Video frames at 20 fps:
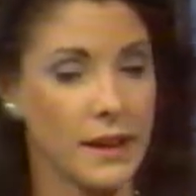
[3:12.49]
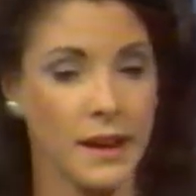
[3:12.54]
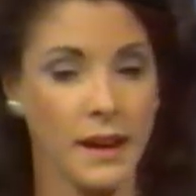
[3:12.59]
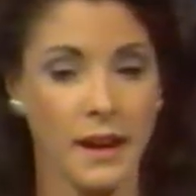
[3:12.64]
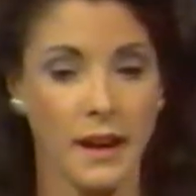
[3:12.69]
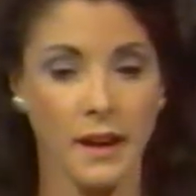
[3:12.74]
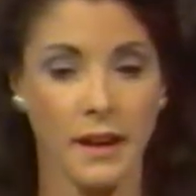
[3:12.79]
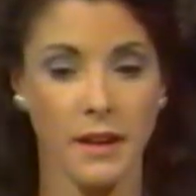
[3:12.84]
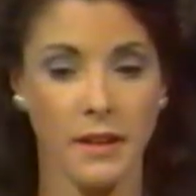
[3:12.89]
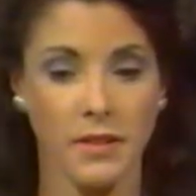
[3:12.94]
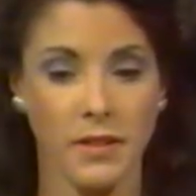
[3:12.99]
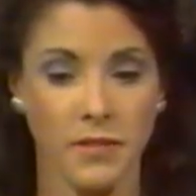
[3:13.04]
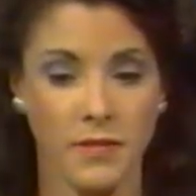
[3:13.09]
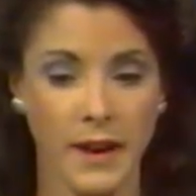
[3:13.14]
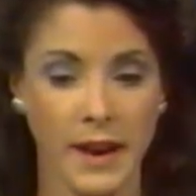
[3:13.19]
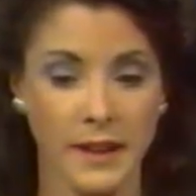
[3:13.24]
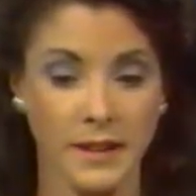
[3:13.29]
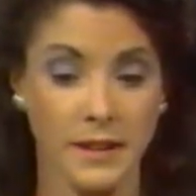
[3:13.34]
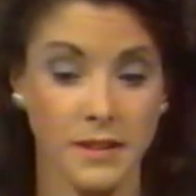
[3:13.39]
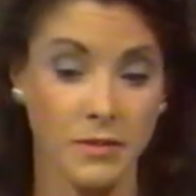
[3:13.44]
The
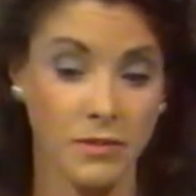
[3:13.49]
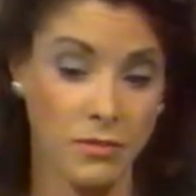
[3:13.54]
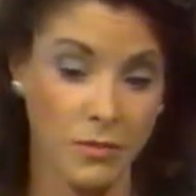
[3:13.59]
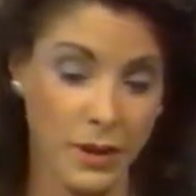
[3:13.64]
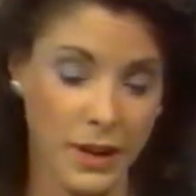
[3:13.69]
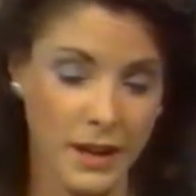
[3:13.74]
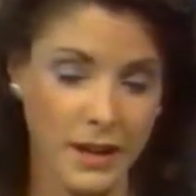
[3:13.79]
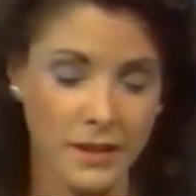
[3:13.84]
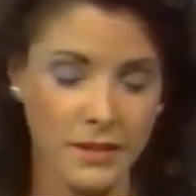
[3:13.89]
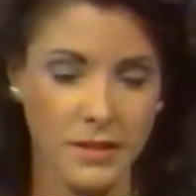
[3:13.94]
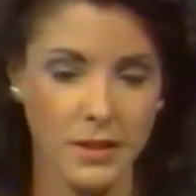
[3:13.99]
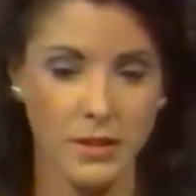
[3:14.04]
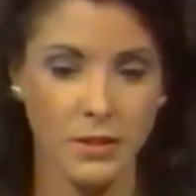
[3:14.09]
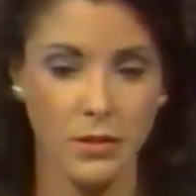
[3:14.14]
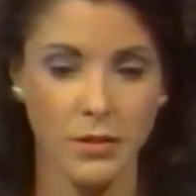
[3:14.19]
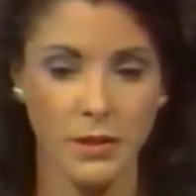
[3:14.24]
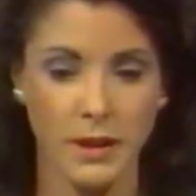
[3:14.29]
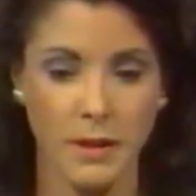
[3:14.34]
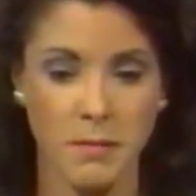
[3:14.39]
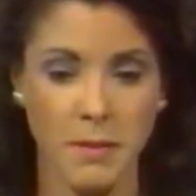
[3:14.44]
fact that, well, you
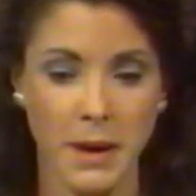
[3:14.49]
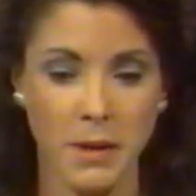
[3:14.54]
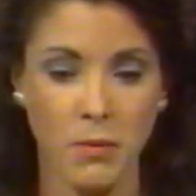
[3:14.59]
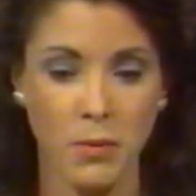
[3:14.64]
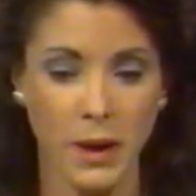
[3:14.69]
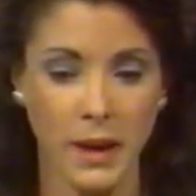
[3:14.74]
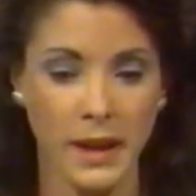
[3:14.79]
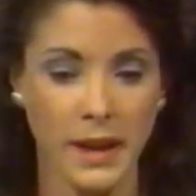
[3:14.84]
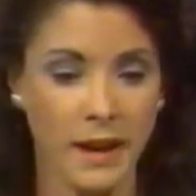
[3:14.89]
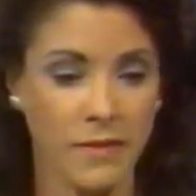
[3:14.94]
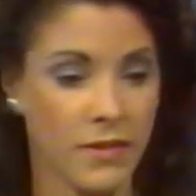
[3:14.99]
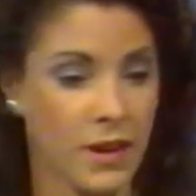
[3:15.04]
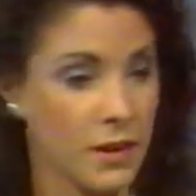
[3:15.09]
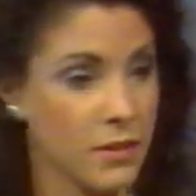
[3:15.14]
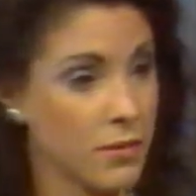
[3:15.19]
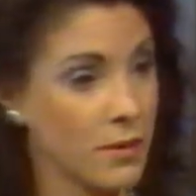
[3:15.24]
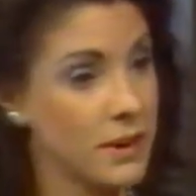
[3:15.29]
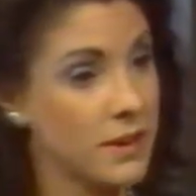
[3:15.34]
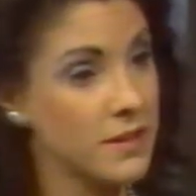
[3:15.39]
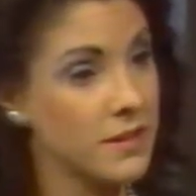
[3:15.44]
know, they may well have
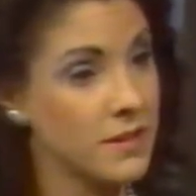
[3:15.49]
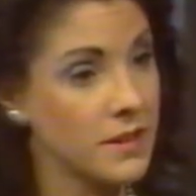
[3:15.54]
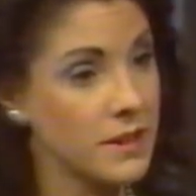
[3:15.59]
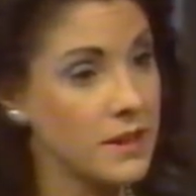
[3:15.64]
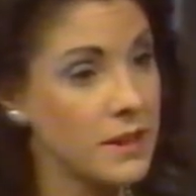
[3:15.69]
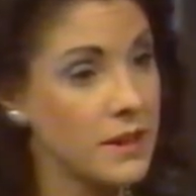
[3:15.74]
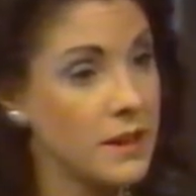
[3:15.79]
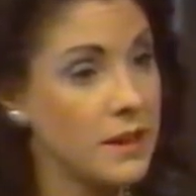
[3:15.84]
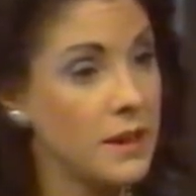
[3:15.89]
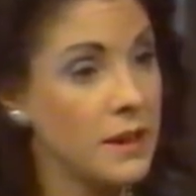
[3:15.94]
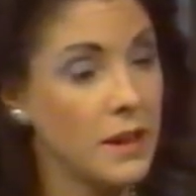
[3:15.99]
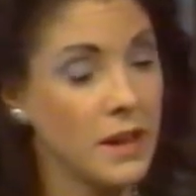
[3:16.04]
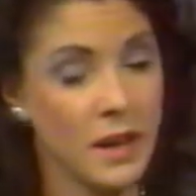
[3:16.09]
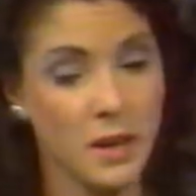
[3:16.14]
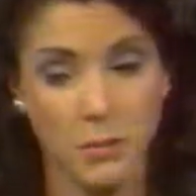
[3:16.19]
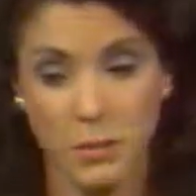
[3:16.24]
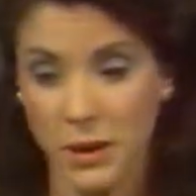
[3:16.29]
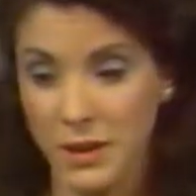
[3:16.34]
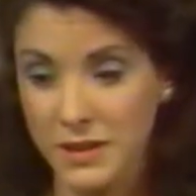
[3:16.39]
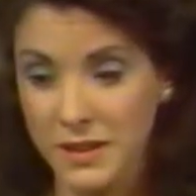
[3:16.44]
arthritis of the knee,
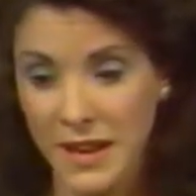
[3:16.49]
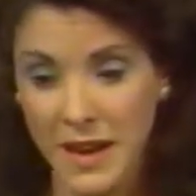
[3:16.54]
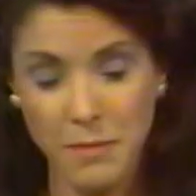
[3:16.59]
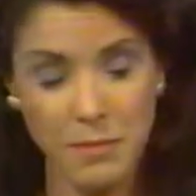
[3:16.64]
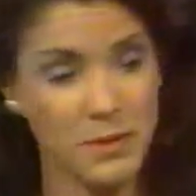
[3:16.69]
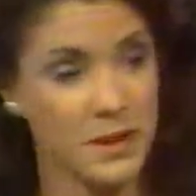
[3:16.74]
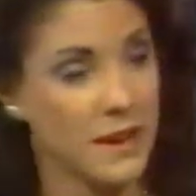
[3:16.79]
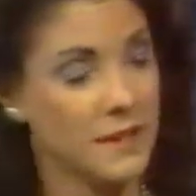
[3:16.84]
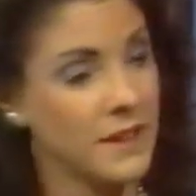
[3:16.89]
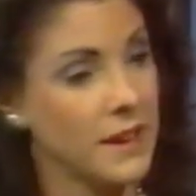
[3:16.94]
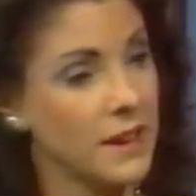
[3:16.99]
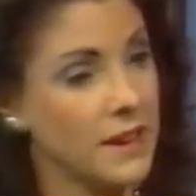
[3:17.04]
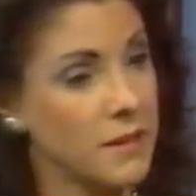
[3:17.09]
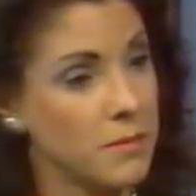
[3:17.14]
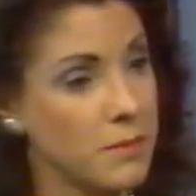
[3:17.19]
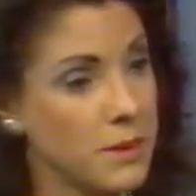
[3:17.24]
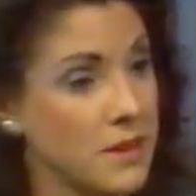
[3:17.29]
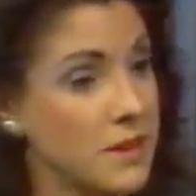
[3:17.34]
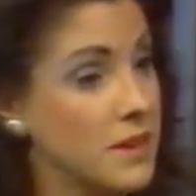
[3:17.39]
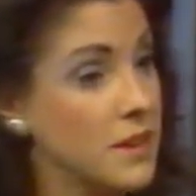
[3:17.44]
but on top of that, they
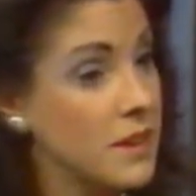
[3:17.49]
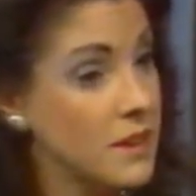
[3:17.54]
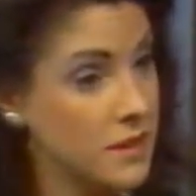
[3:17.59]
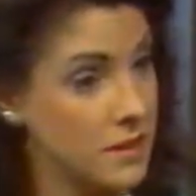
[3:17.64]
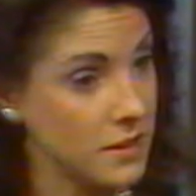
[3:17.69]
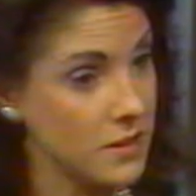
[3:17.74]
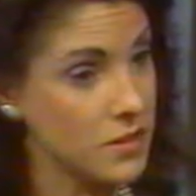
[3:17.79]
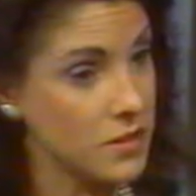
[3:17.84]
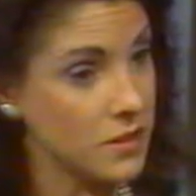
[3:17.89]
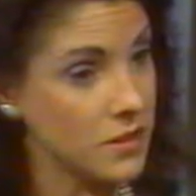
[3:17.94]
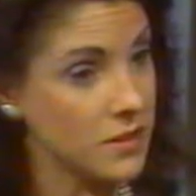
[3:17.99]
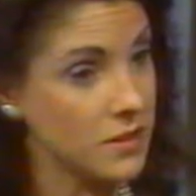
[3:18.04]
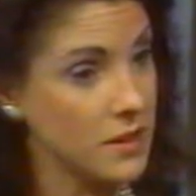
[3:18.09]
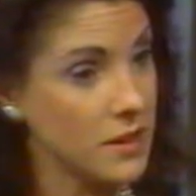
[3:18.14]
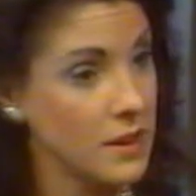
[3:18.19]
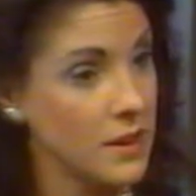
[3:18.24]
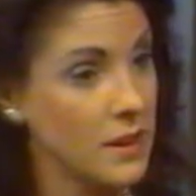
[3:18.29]
could be deconditioned.